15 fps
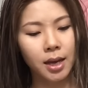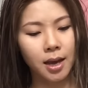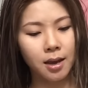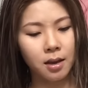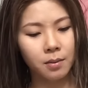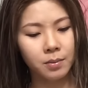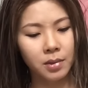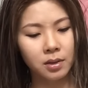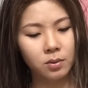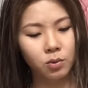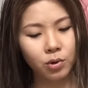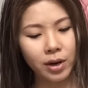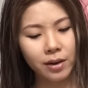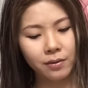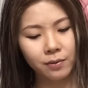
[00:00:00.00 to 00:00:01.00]
It's
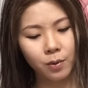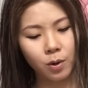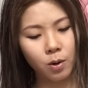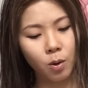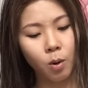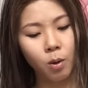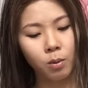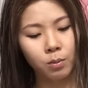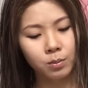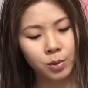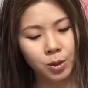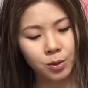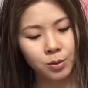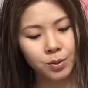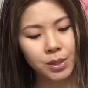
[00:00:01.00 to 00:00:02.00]
great for home
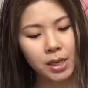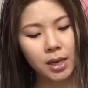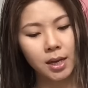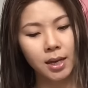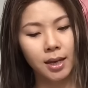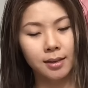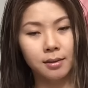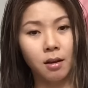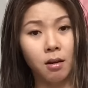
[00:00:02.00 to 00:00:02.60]
use. It's